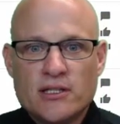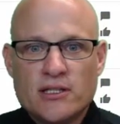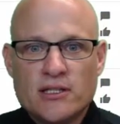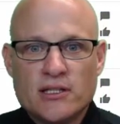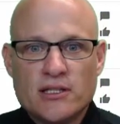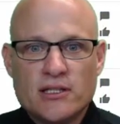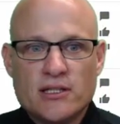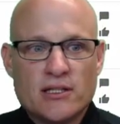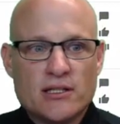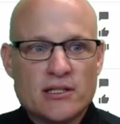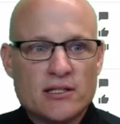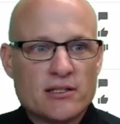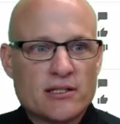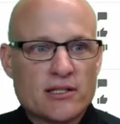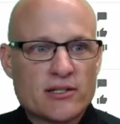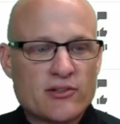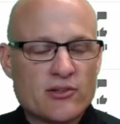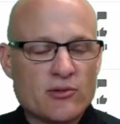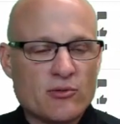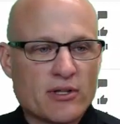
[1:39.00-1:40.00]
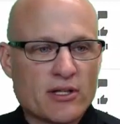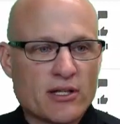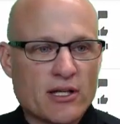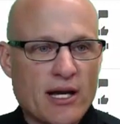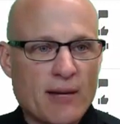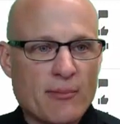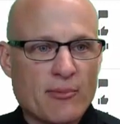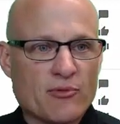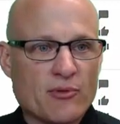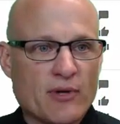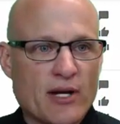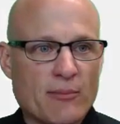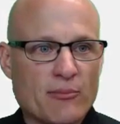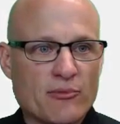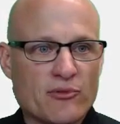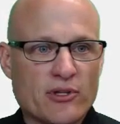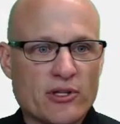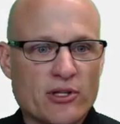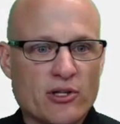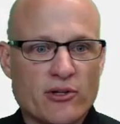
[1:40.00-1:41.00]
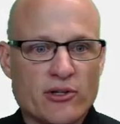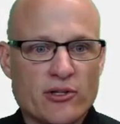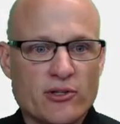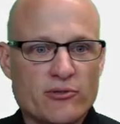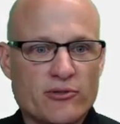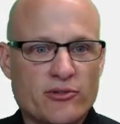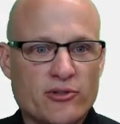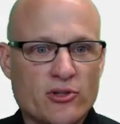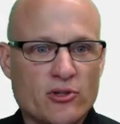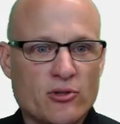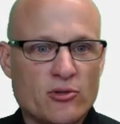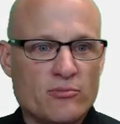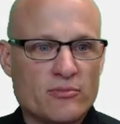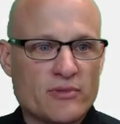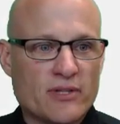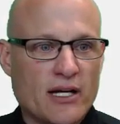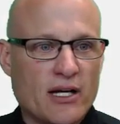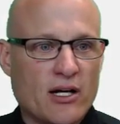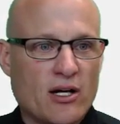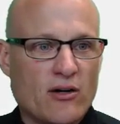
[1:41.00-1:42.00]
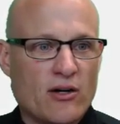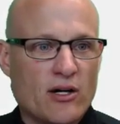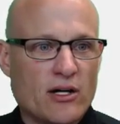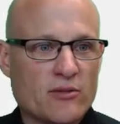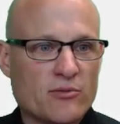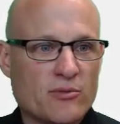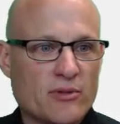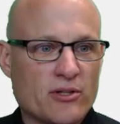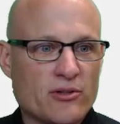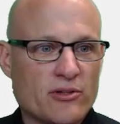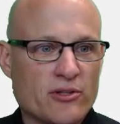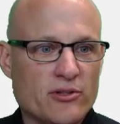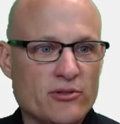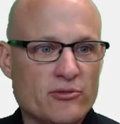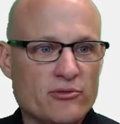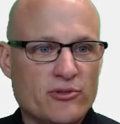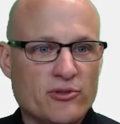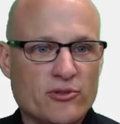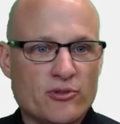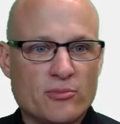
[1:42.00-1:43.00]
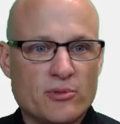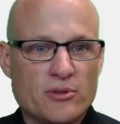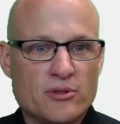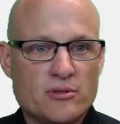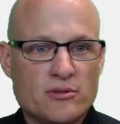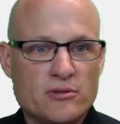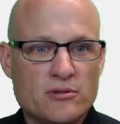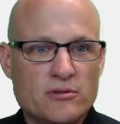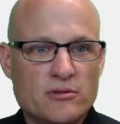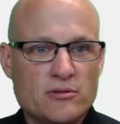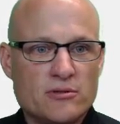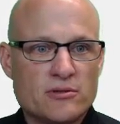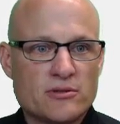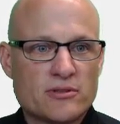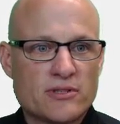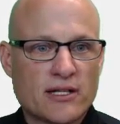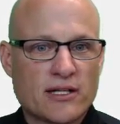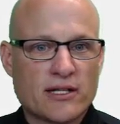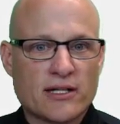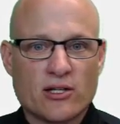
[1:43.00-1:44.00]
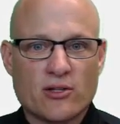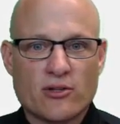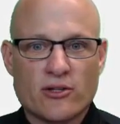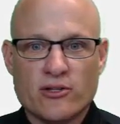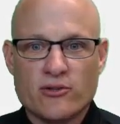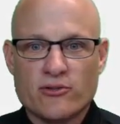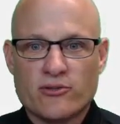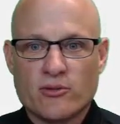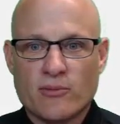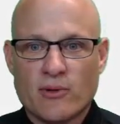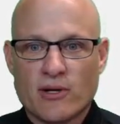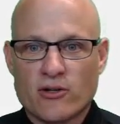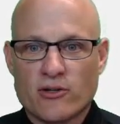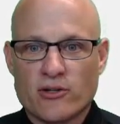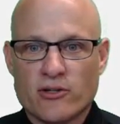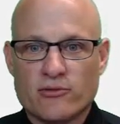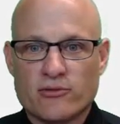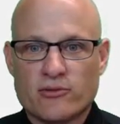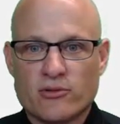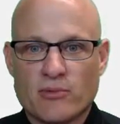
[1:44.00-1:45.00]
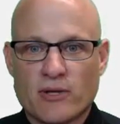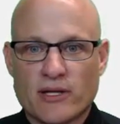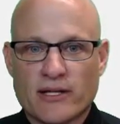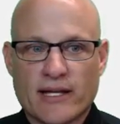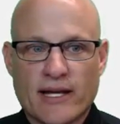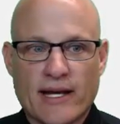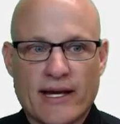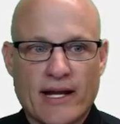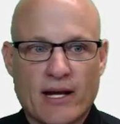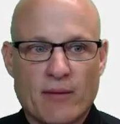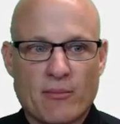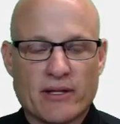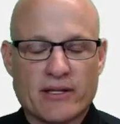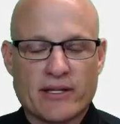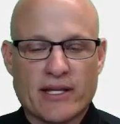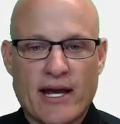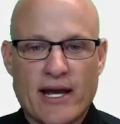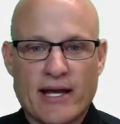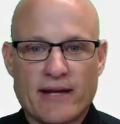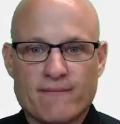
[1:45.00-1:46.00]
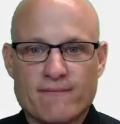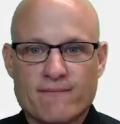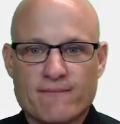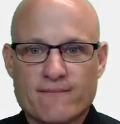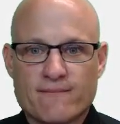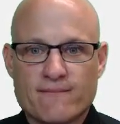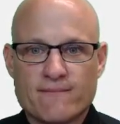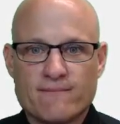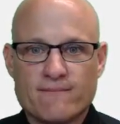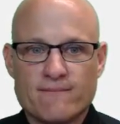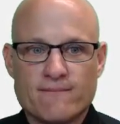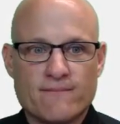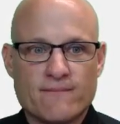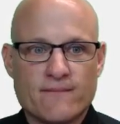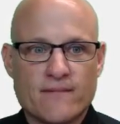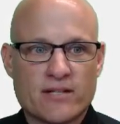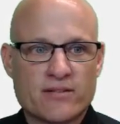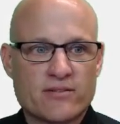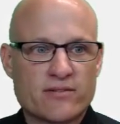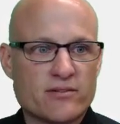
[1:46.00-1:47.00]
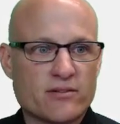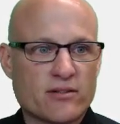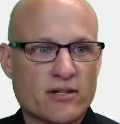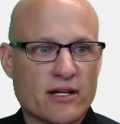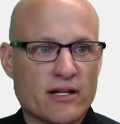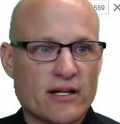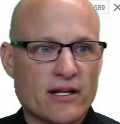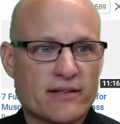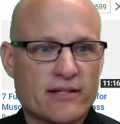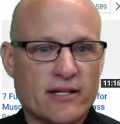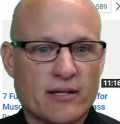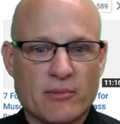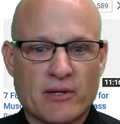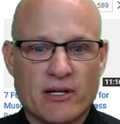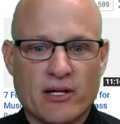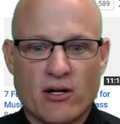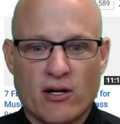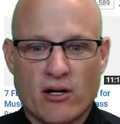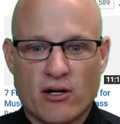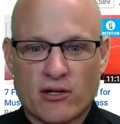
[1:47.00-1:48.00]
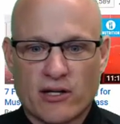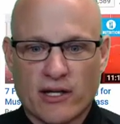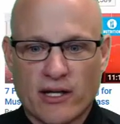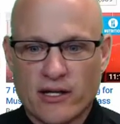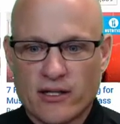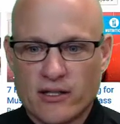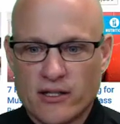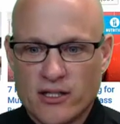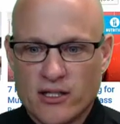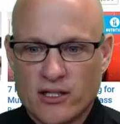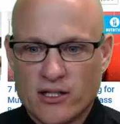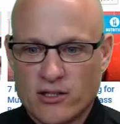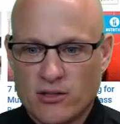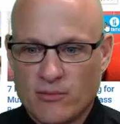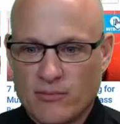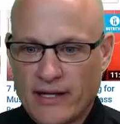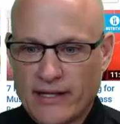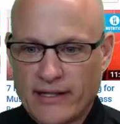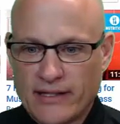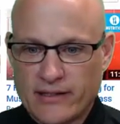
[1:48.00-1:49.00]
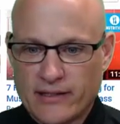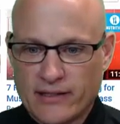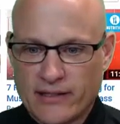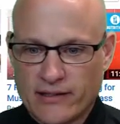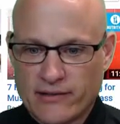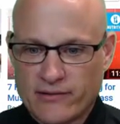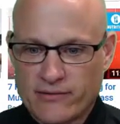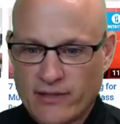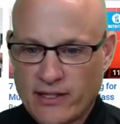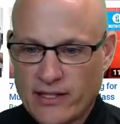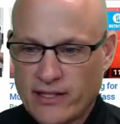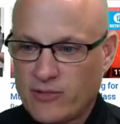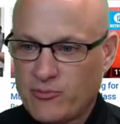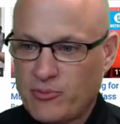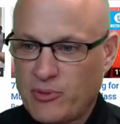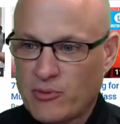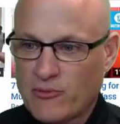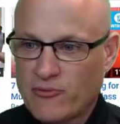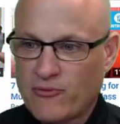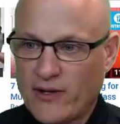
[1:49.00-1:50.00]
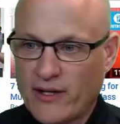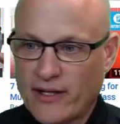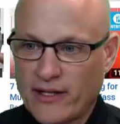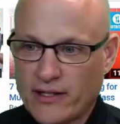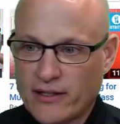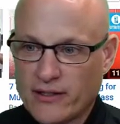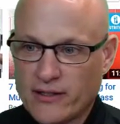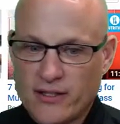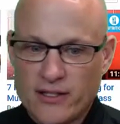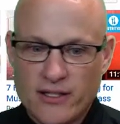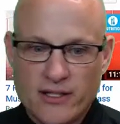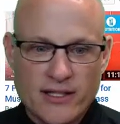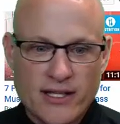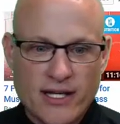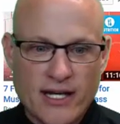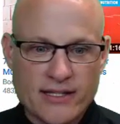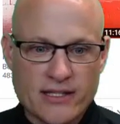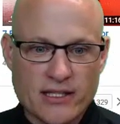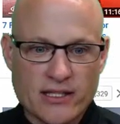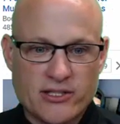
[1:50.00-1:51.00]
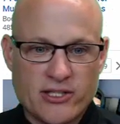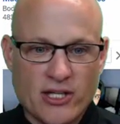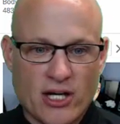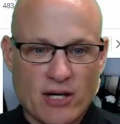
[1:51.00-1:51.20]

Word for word: Uh, let's see what happens when it happens when you go to YouTube. Oh, I just want to go to YouTube. I'm not going to go to YouTube. I'll go to YouTube like that. How about that? Hmm, that's still going to not take me. Oh, okay. Oh, my goodness. Why are these people fighting? They got the